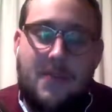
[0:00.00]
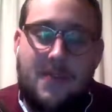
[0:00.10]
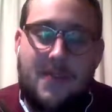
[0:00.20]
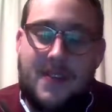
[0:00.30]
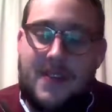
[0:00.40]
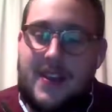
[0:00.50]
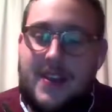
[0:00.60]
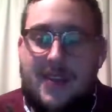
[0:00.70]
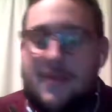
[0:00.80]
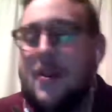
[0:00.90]
like, we're
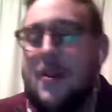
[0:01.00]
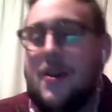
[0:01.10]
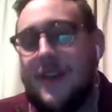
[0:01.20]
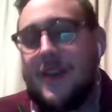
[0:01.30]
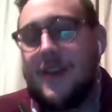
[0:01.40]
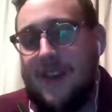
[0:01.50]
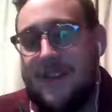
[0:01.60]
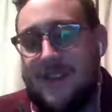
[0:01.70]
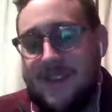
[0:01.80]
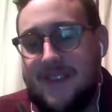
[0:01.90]
both, like, we all
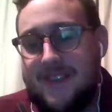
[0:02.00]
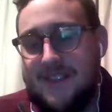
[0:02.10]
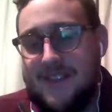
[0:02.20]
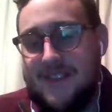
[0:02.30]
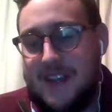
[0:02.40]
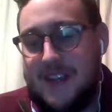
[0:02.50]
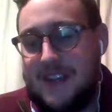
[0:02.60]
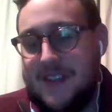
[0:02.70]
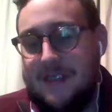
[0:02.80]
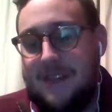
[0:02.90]
acknowledge that this is
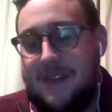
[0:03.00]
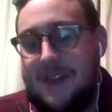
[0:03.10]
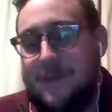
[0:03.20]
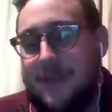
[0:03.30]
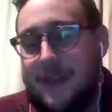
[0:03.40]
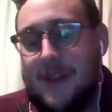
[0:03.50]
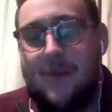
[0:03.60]
just like a silly thing,